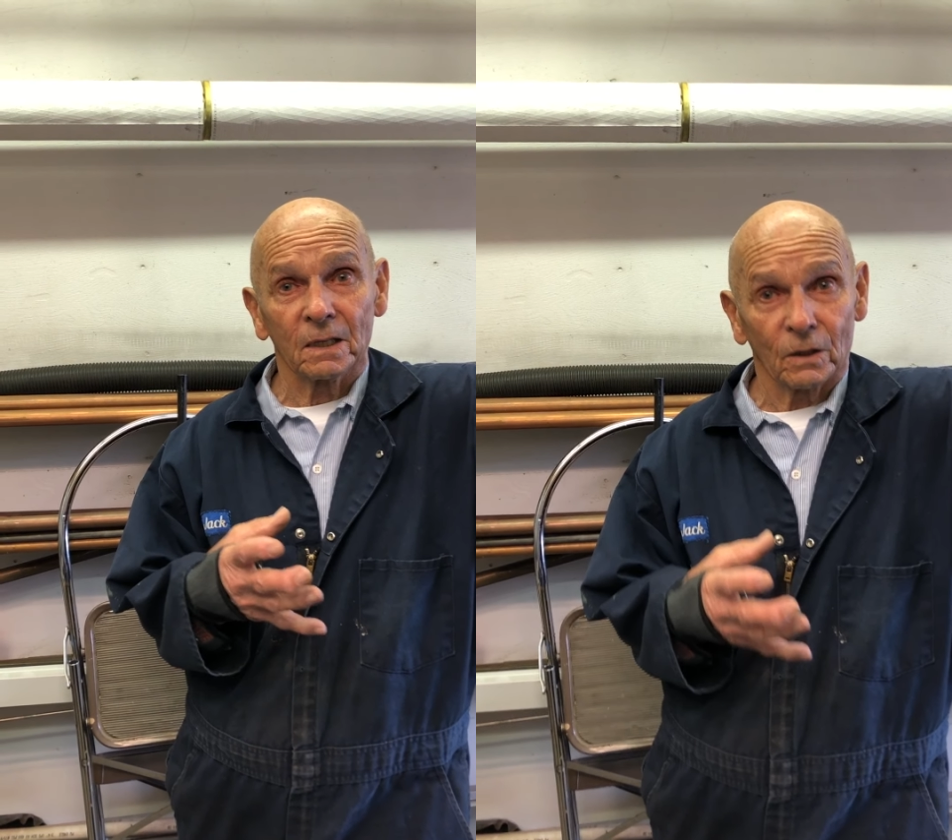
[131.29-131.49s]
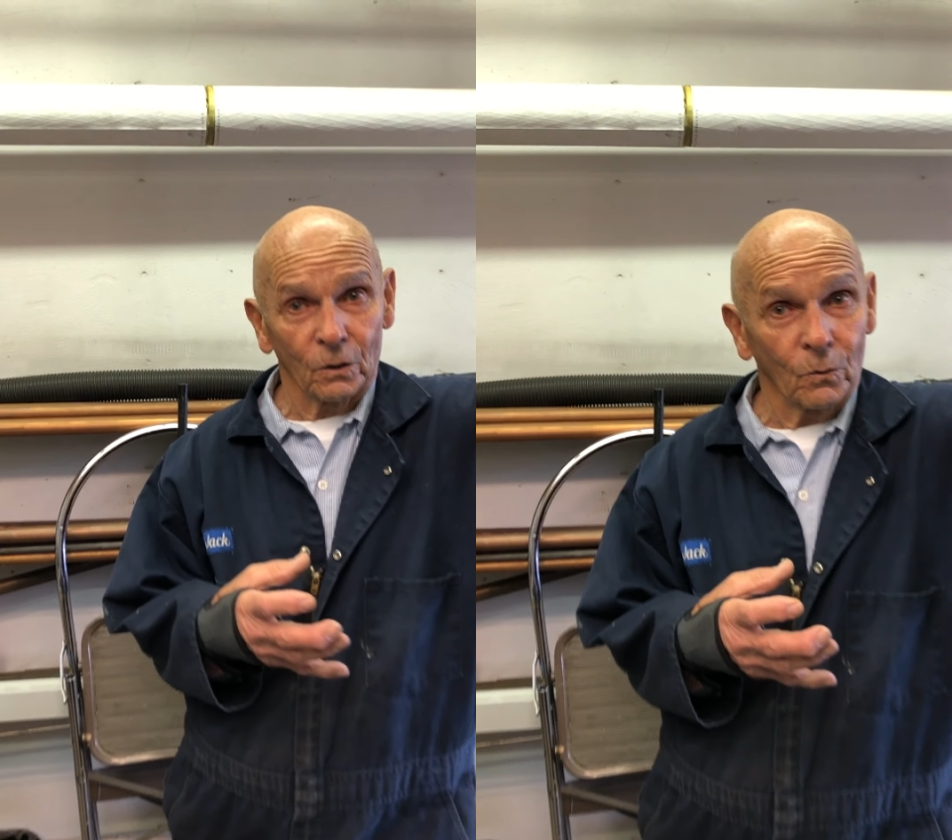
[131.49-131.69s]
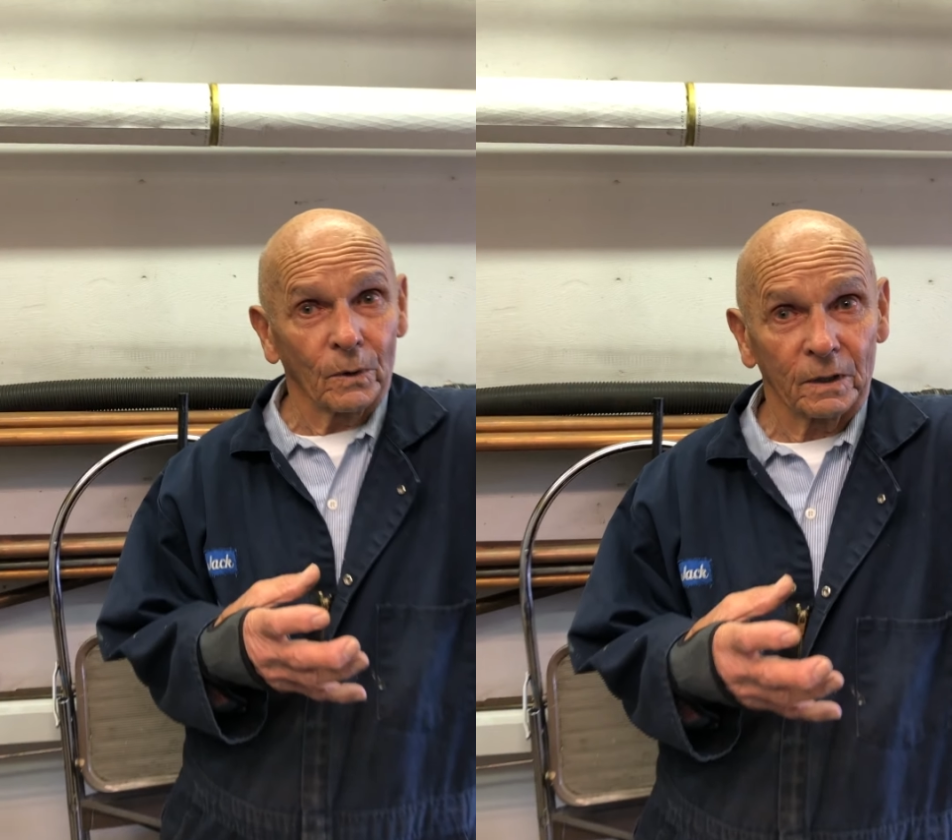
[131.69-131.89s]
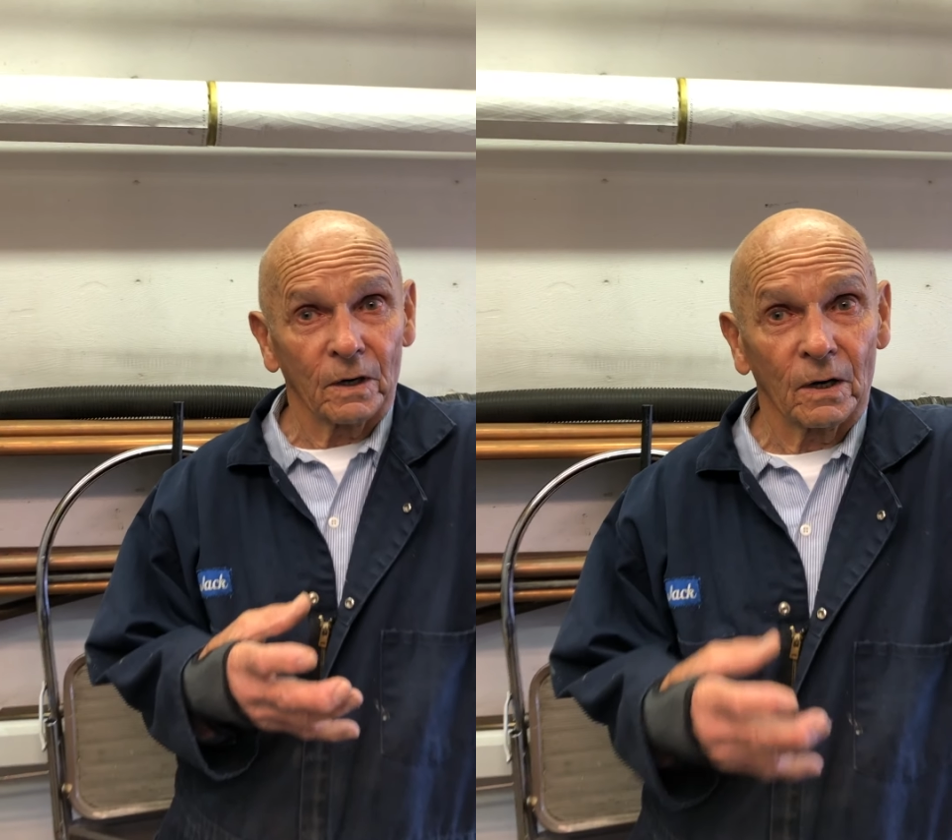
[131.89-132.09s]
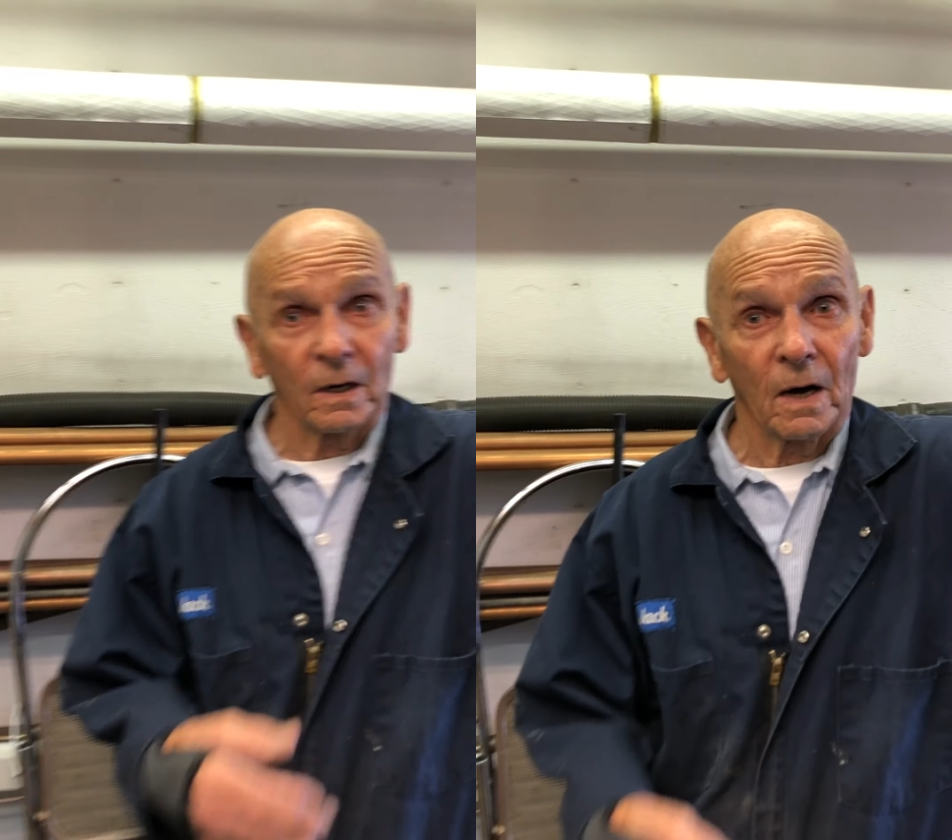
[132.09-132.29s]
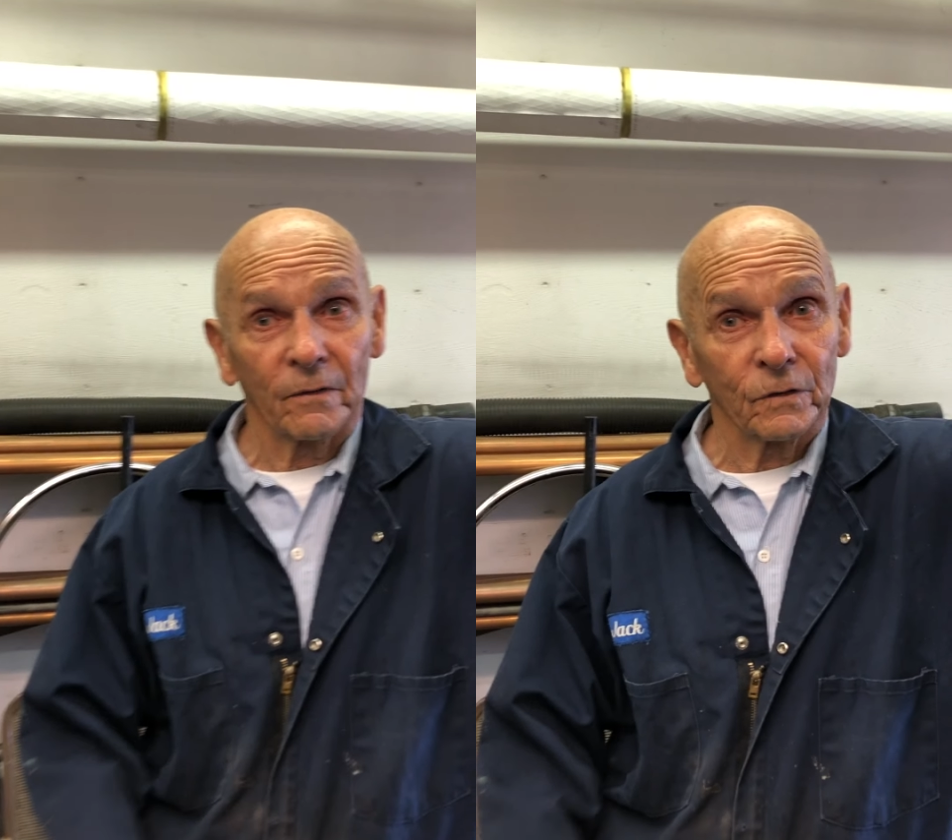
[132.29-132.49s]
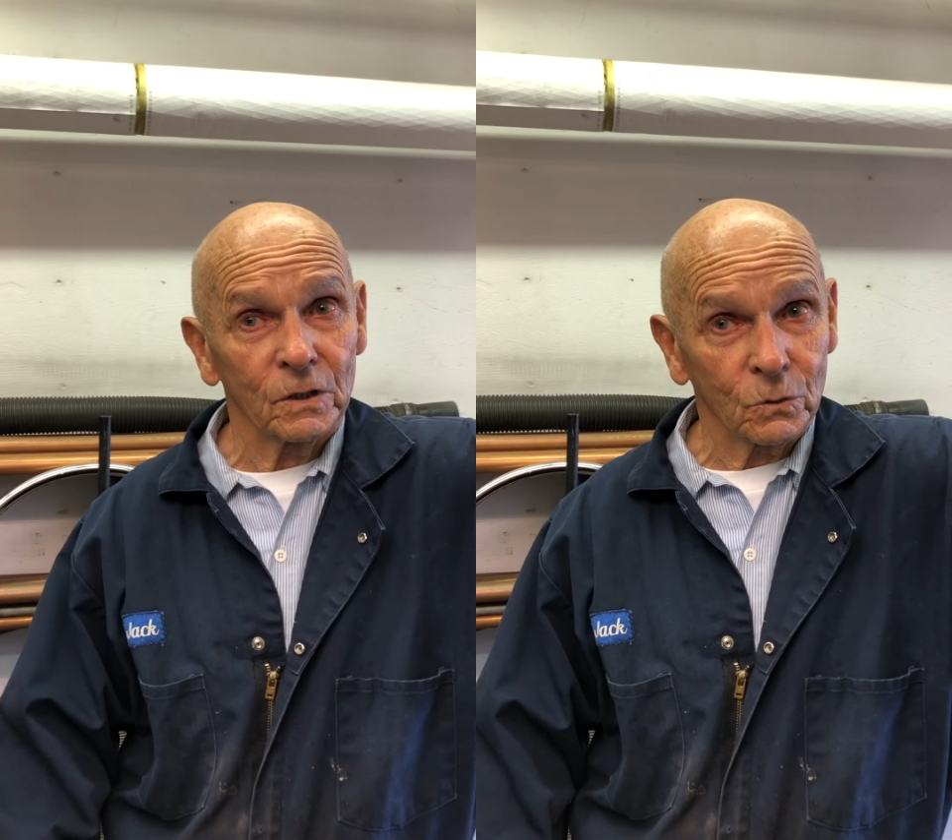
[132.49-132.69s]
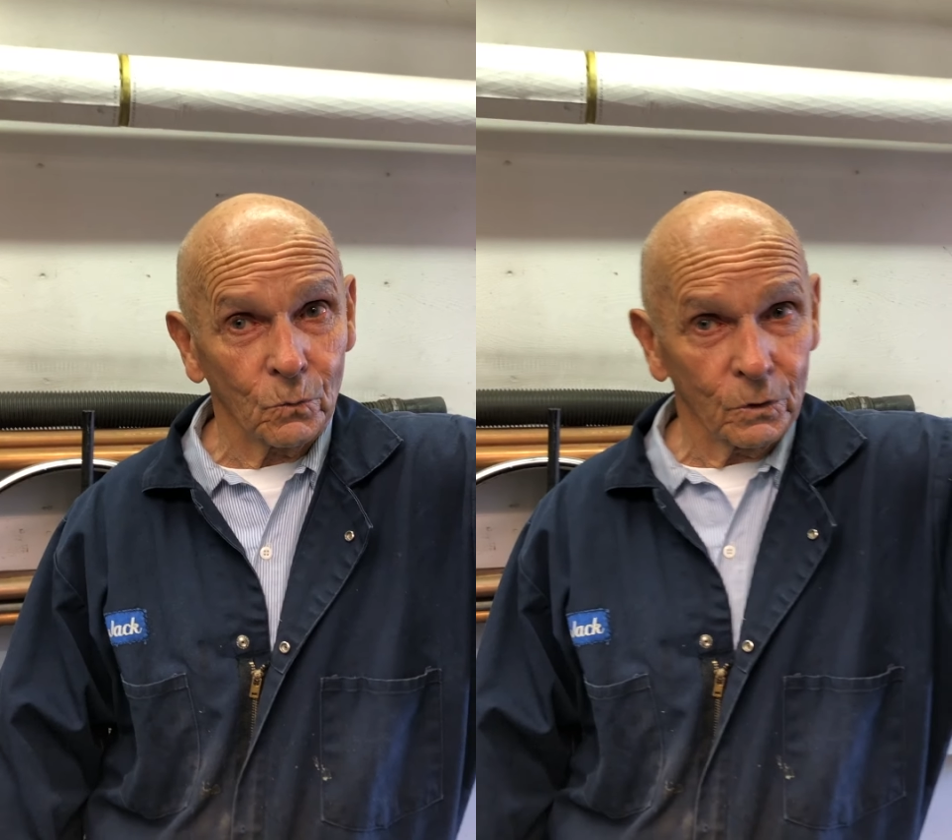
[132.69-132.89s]
the low water cutoff
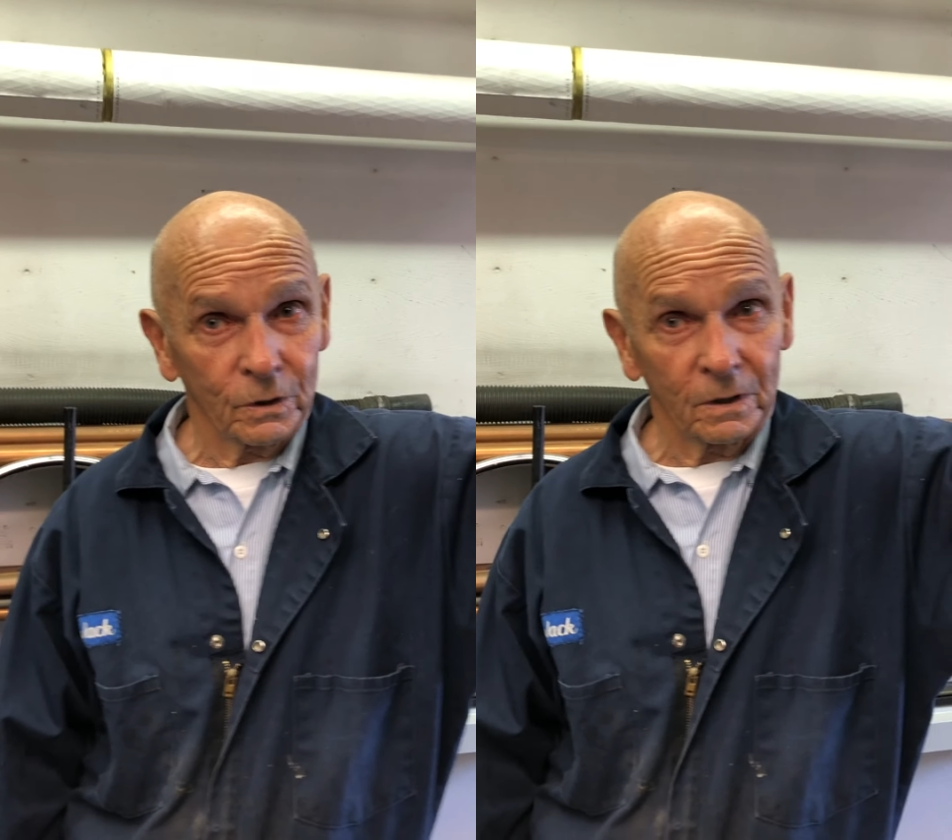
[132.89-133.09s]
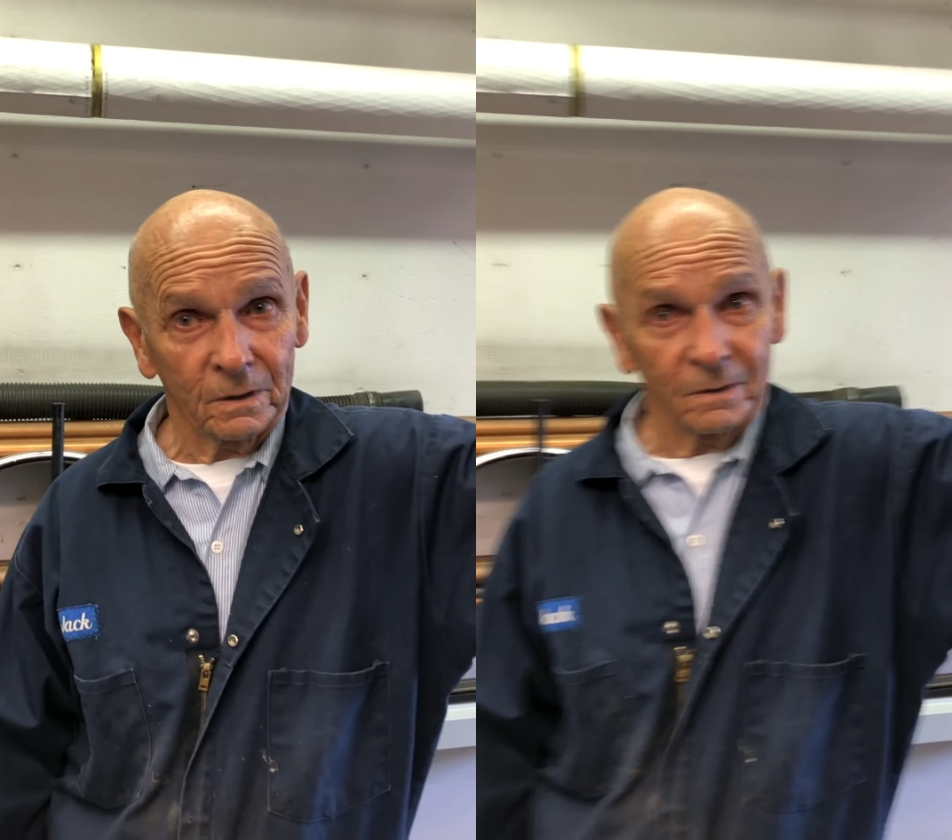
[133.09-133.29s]
is working.